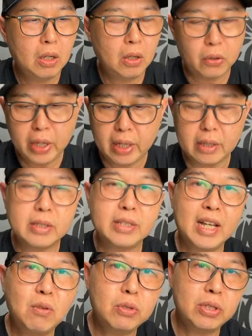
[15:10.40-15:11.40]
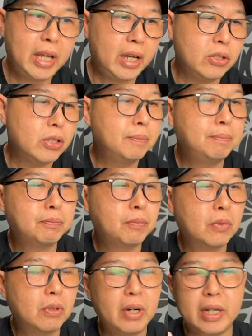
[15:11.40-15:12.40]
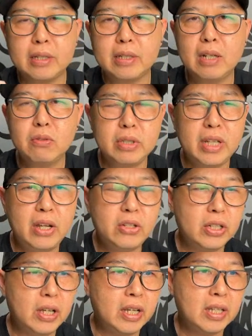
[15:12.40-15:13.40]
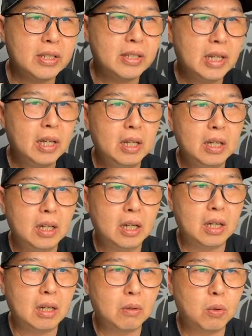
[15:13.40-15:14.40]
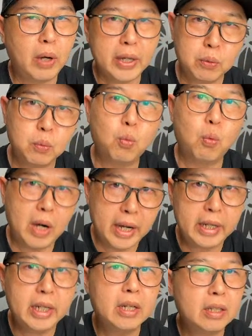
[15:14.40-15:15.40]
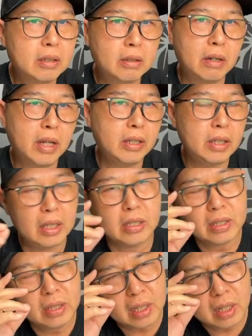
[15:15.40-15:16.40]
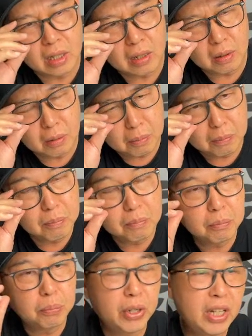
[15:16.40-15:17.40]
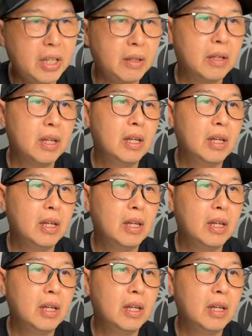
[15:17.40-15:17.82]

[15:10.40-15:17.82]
Okay, soundstage. Right, soundstage is quite wide. Right, it's pretty